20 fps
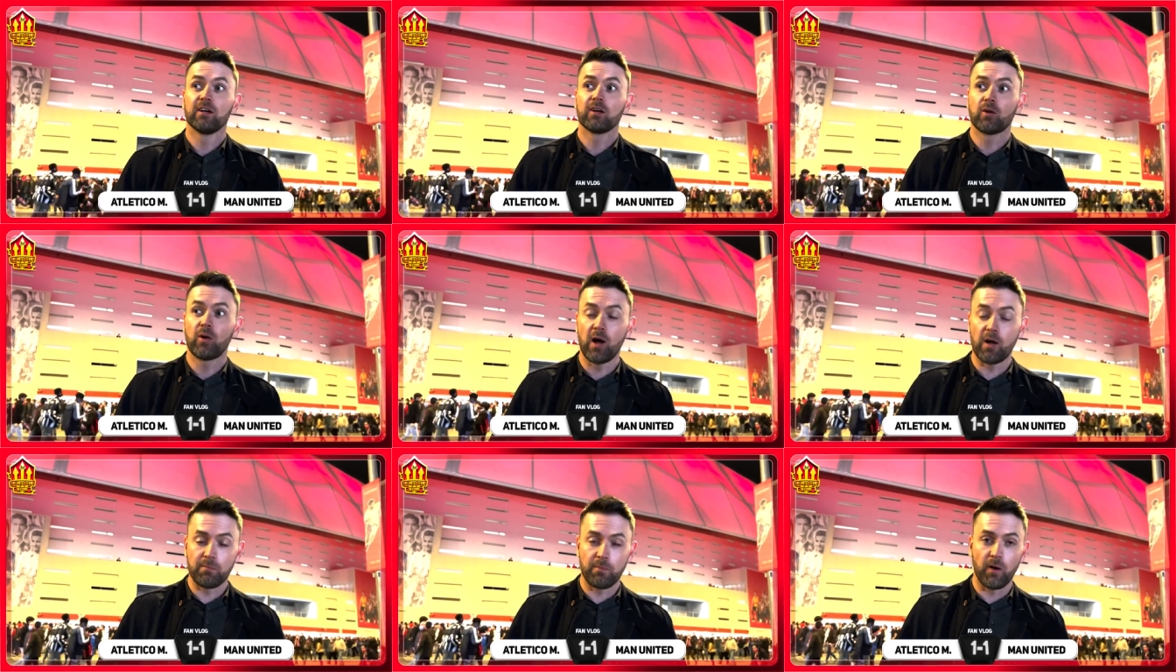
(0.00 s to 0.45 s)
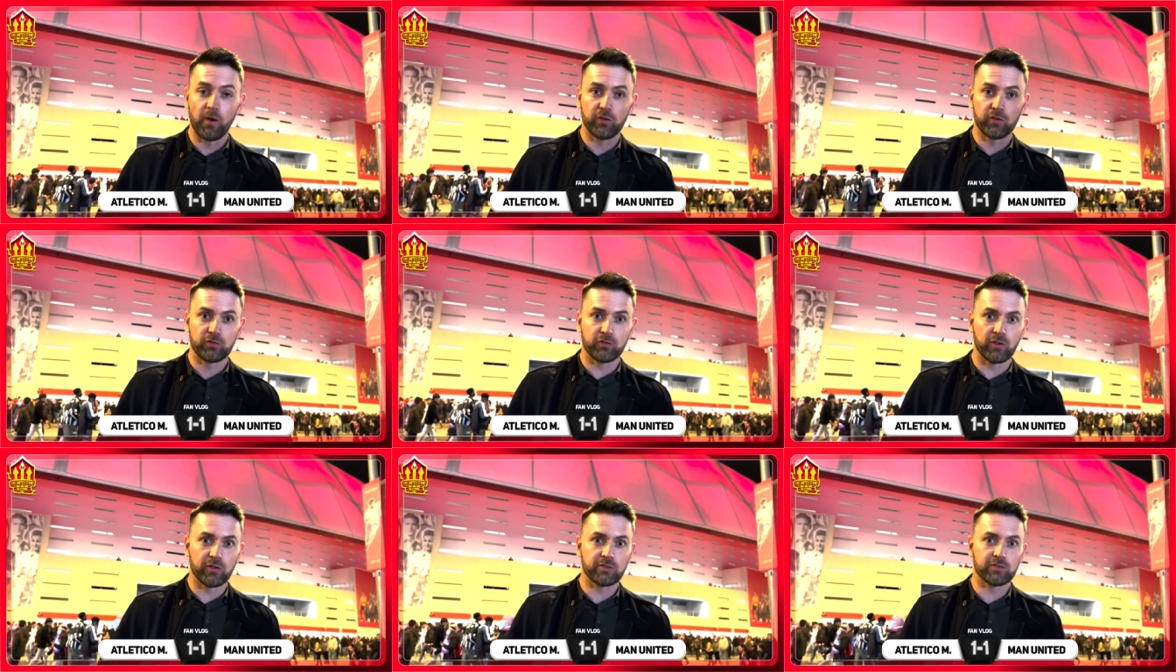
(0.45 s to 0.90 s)
Quite
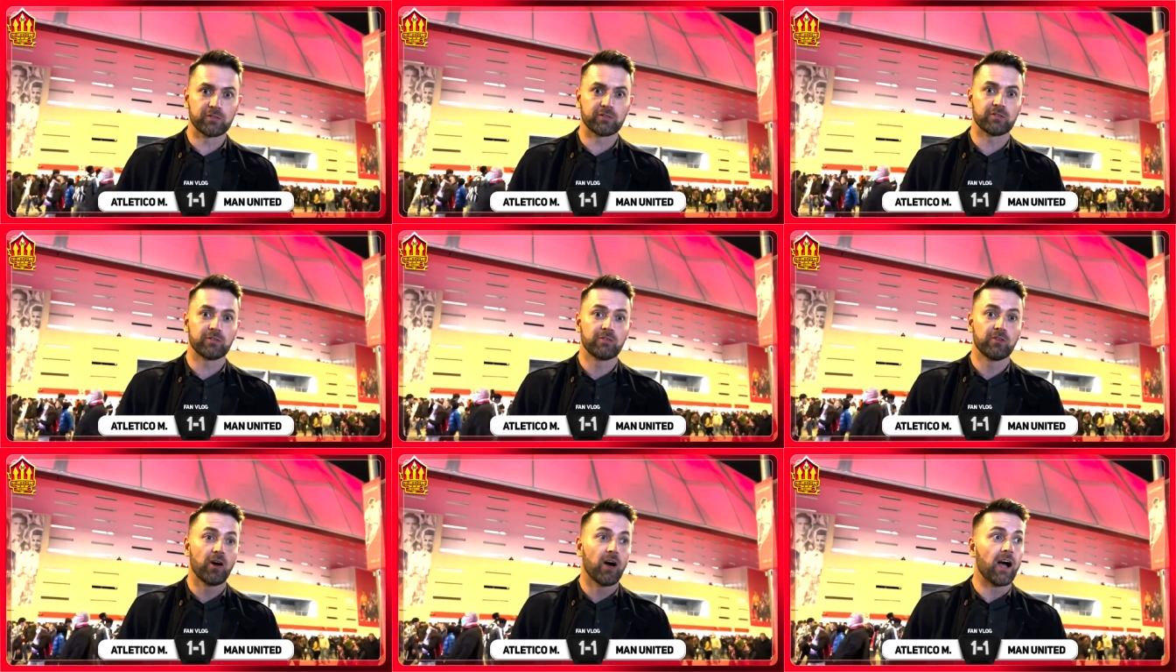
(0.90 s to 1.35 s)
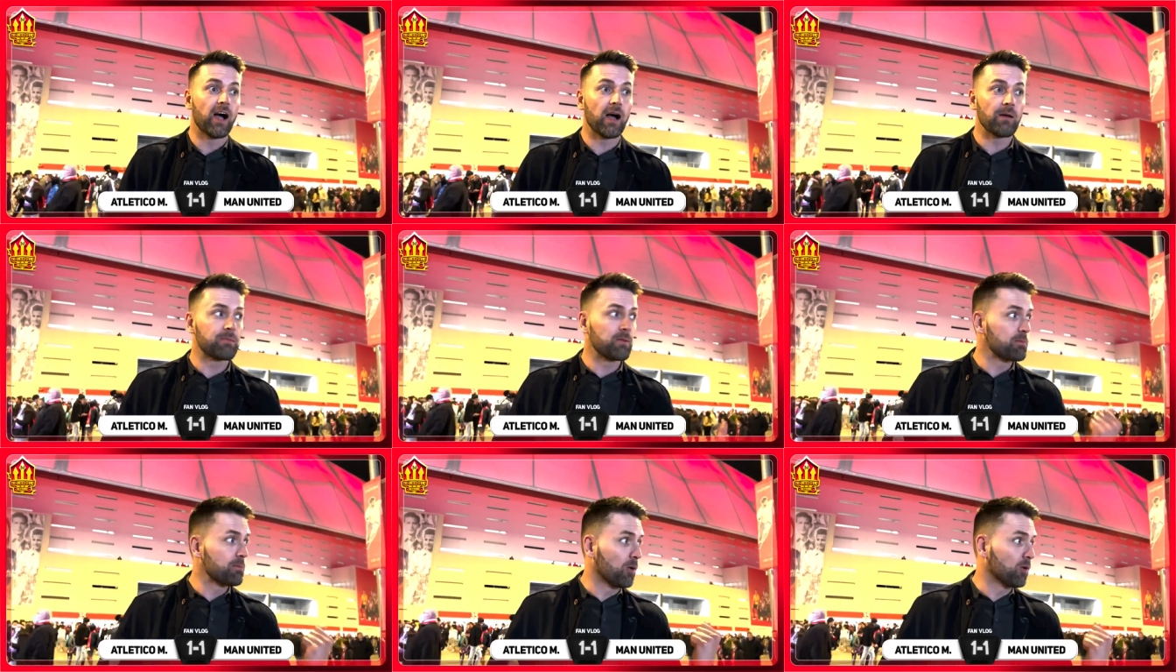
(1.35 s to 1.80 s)
boisterous, not a
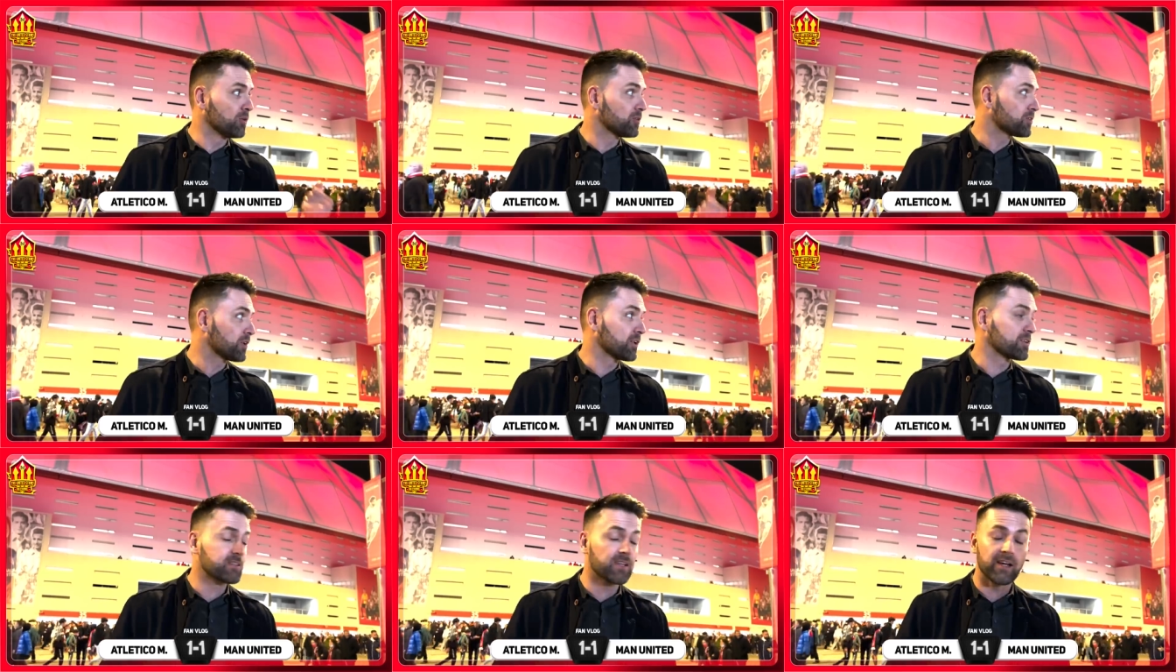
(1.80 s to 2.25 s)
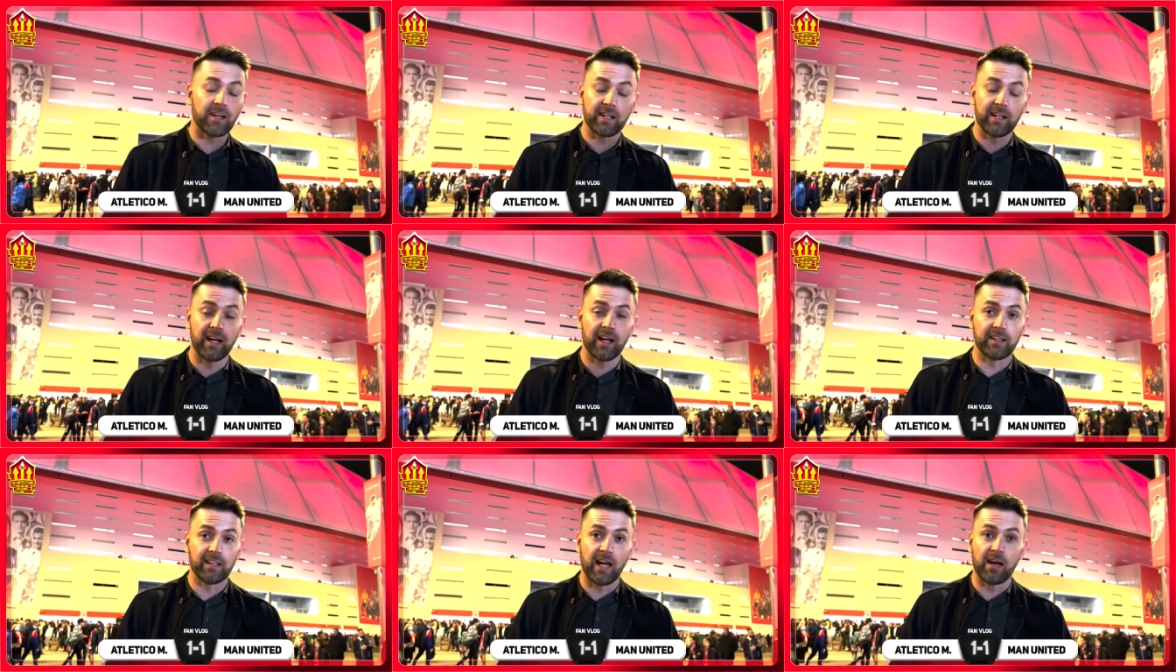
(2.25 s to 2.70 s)
happy bunch, I'll tell you
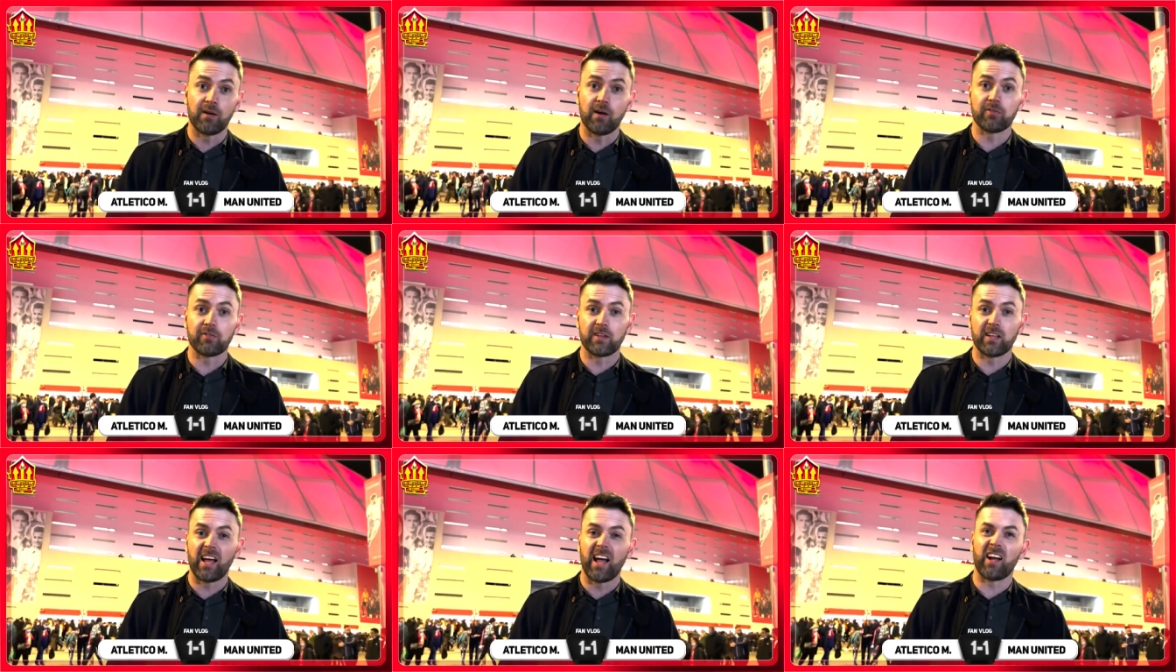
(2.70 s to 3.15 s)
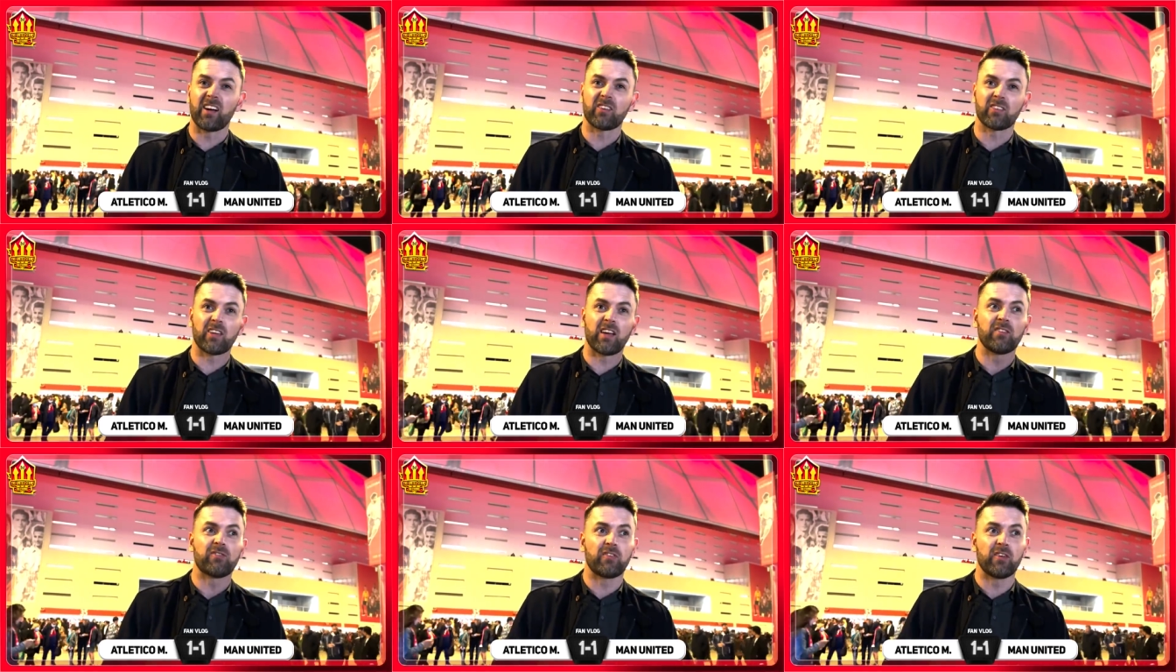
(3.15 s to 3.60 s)
that now after that,
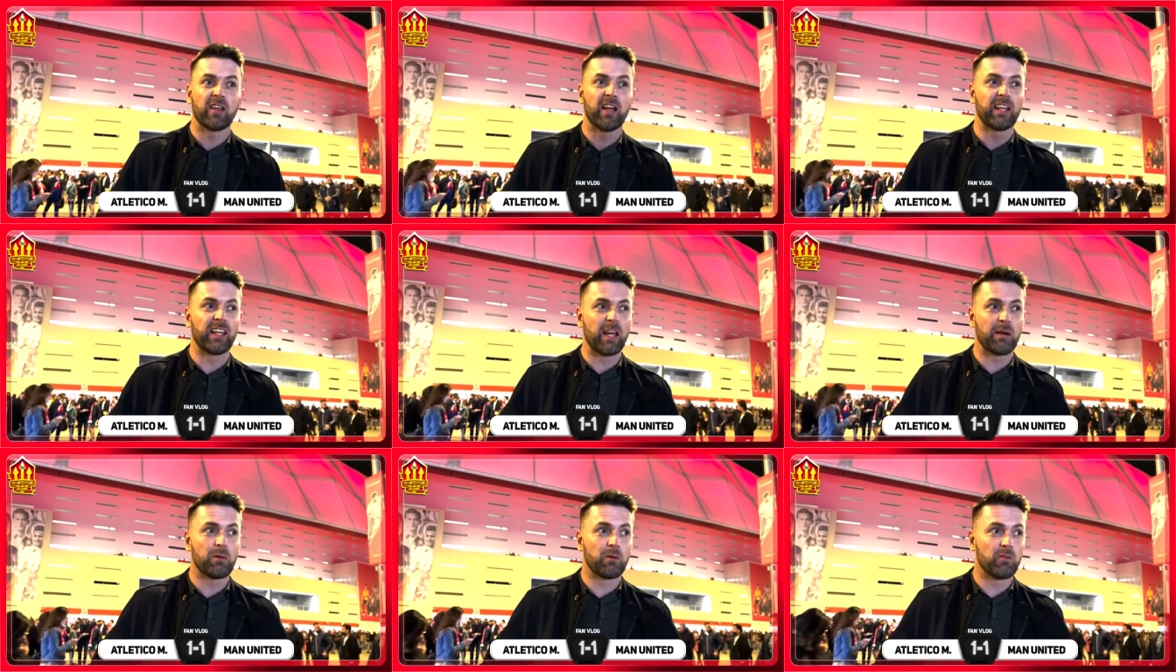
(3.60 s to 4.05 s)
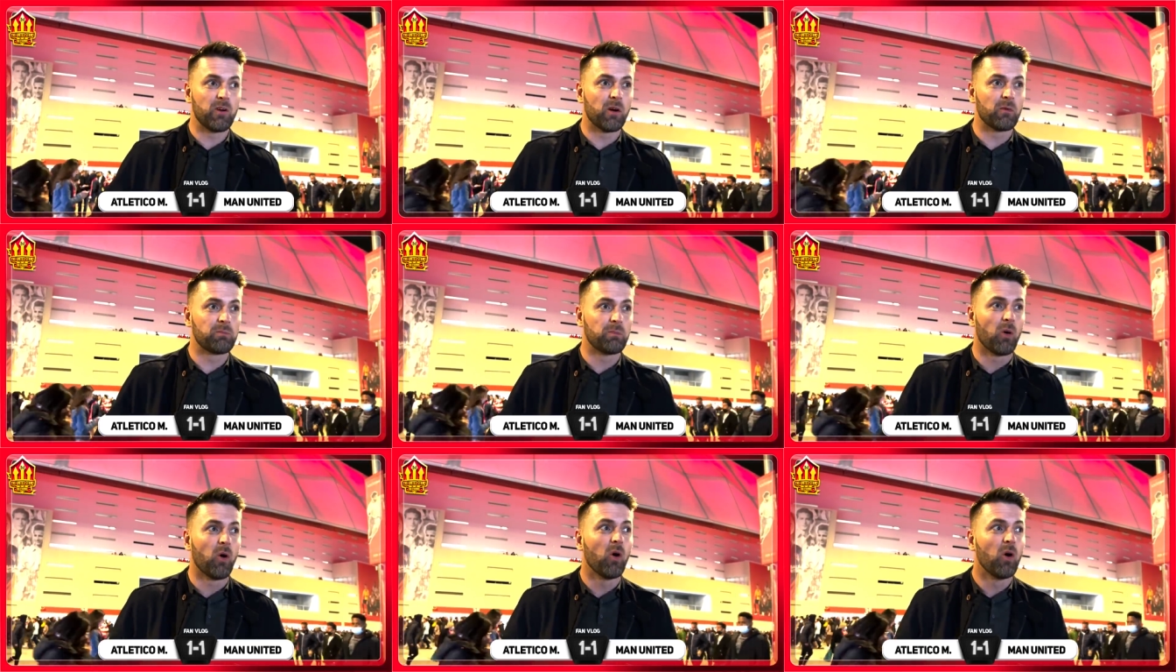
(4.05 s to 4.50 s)
because they feel like they were
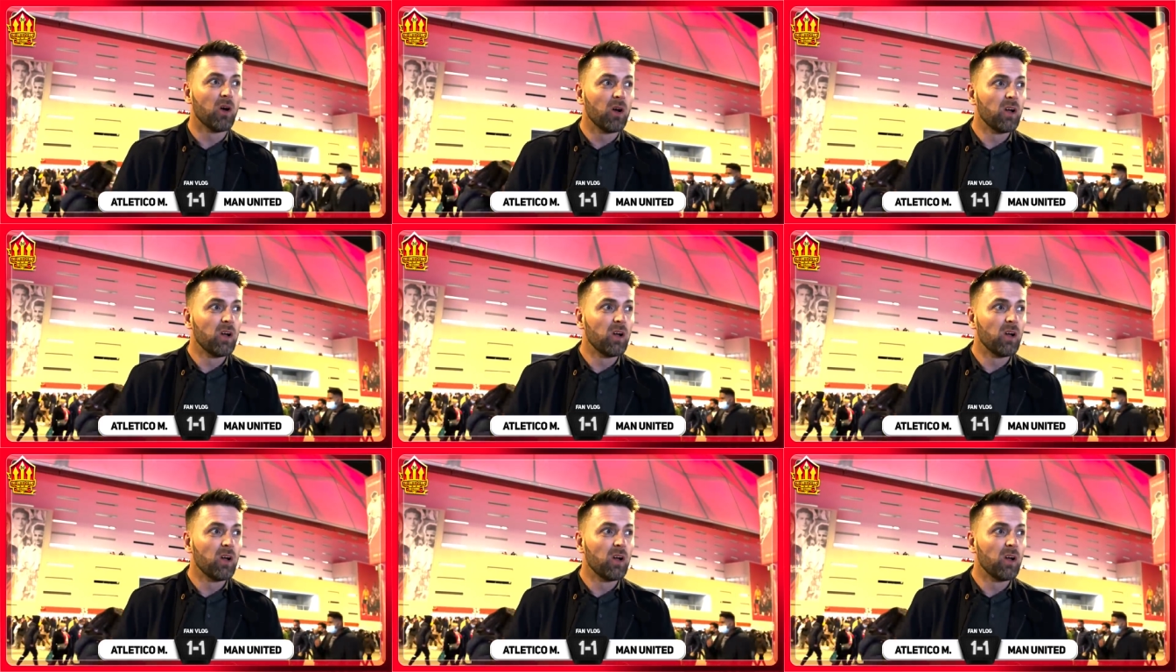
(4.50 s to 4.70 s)
robbed. But